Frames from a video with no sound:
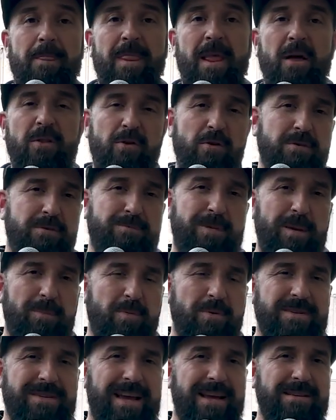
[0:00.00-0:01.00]
those
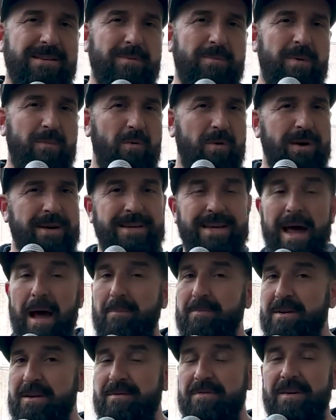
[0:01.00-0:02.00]
people tend to be more
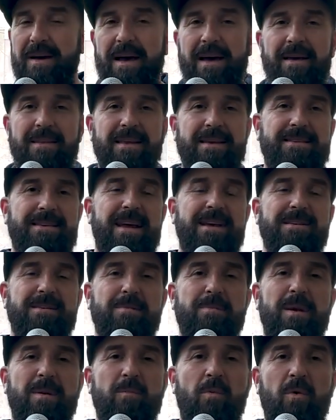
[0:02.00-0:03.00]
adaptive. They tend to
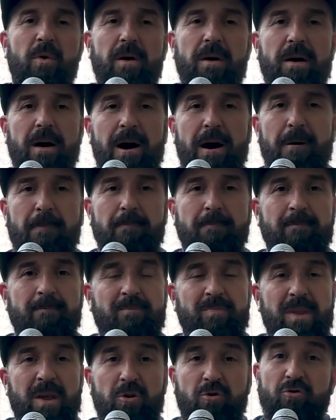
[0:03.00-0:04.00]
be more um,
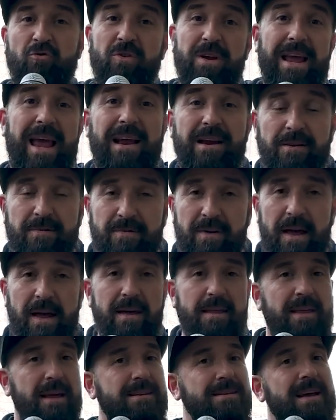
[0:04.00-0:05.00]
creative.
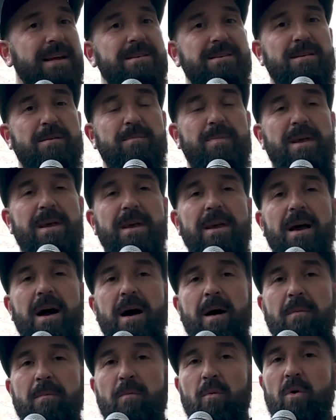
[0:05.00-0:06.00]
They tend to be
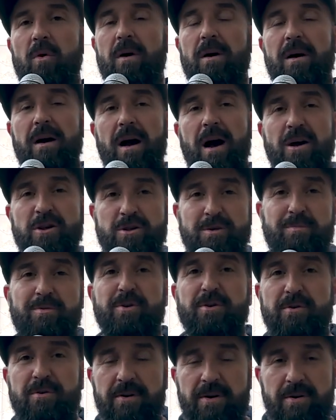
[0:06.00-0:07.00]
um, more
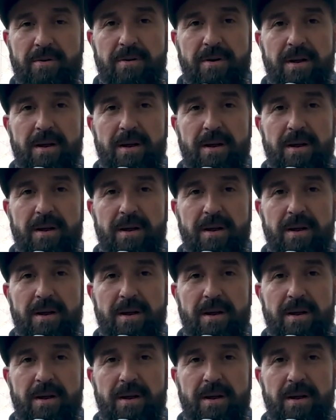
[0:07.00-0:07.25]
entrepreneurial